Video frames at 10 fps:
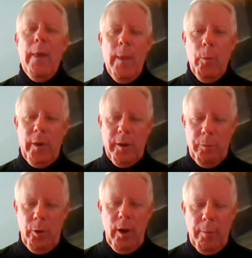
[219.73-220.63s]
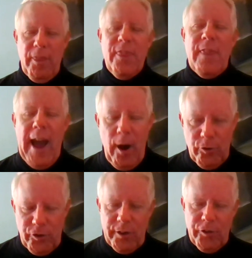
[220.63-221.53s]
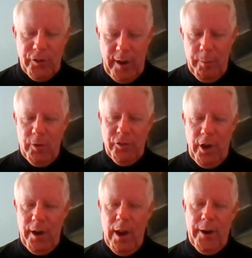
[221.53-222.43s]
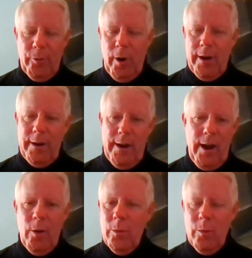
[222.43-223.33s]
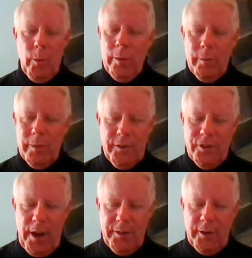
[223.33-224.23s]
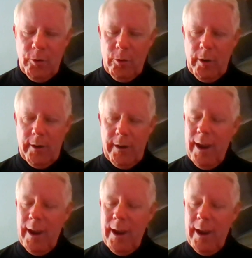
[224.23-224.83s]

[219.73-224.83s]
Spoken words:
And then we can pull up 1,000 examples online right now where it's not done correctly.